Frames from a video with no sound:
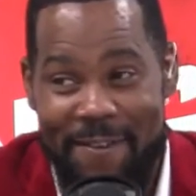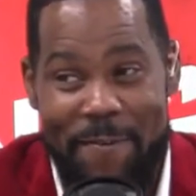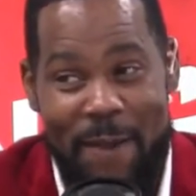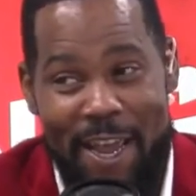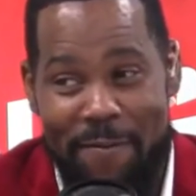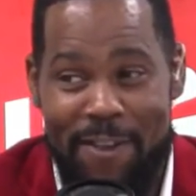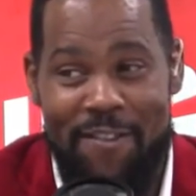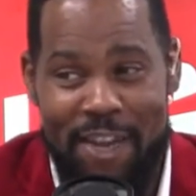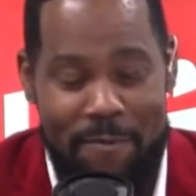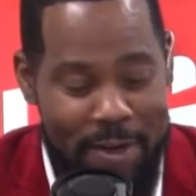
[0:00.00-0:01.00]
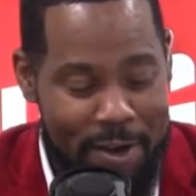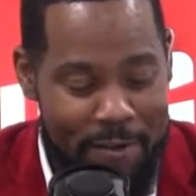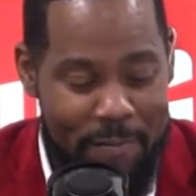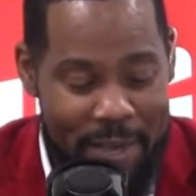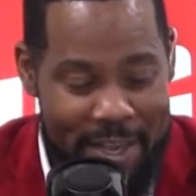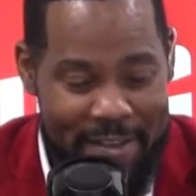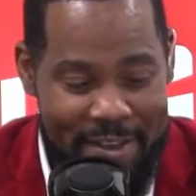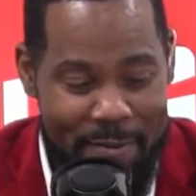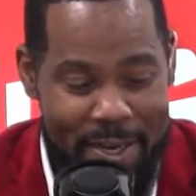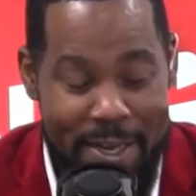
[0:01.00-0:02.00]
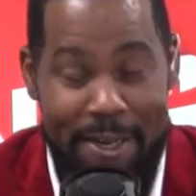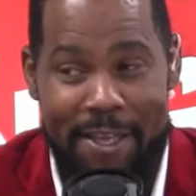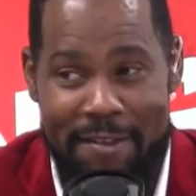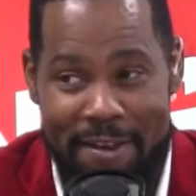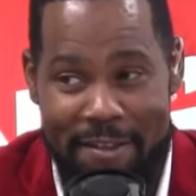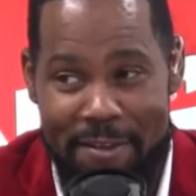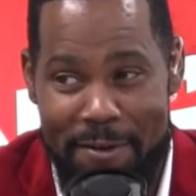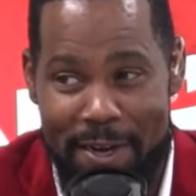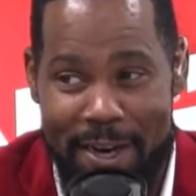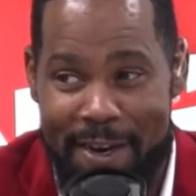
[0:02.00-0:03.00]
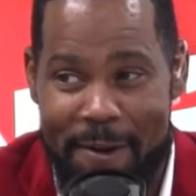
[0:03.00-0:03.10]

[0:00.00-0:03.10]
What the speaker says: We may have to check with Coach P and see what he's listening to. Huh?